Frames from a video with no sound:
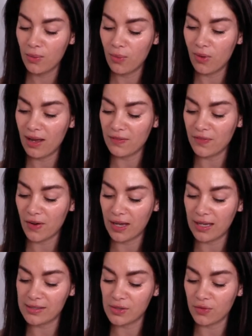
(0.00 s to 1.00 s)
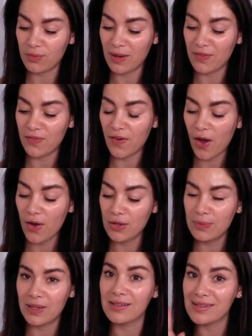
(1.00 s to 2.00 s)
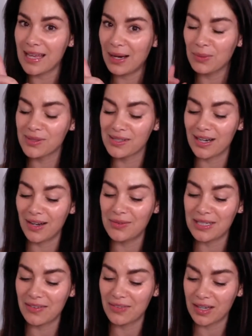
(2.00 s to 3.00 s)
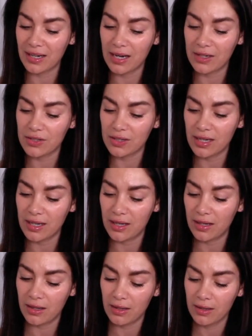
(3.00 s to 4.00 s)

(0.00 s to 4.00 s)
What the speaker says: Wi-Fi is off my phone, because that will slow down the connection here.